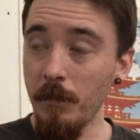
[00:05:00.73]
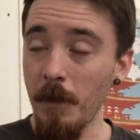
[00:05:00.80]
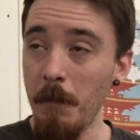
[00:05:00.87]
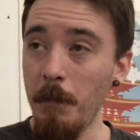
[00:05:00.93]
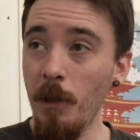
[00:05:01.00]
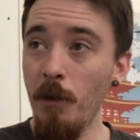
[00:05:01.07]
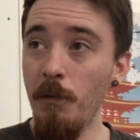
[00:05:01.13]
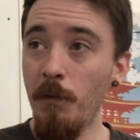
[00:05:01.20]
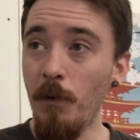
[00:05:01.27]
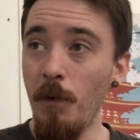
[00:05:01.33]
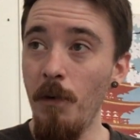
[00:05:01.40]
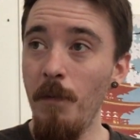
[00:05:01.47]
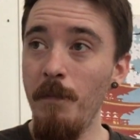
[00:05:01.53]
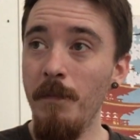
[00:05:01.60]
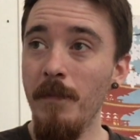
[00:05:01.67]
But
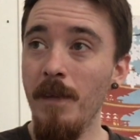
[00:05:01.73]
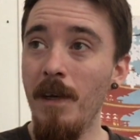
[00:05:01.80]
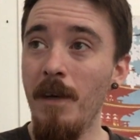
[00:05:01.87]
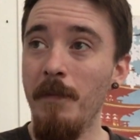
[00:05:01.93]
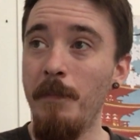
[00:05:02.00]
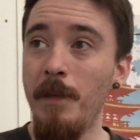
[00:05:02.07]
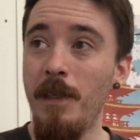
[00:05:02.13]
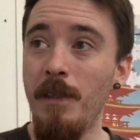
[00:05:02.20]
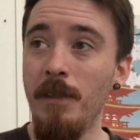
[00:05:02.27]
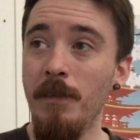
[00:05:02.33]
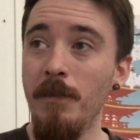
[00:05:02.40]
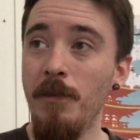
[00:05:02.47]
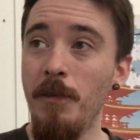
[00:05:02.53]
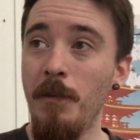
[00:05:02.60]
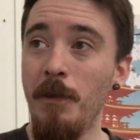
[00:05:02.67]
overall, I've been
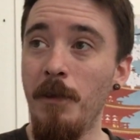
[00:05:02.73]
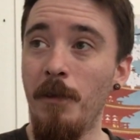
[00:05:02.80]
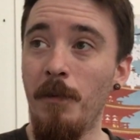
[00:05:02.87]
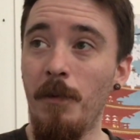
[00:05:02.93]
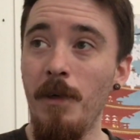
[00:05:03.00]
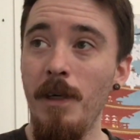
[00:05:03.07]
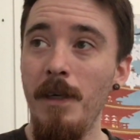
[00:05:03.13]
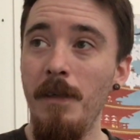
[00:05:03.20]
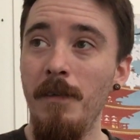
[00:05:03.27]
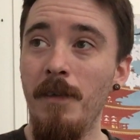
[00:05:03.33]
doing all right.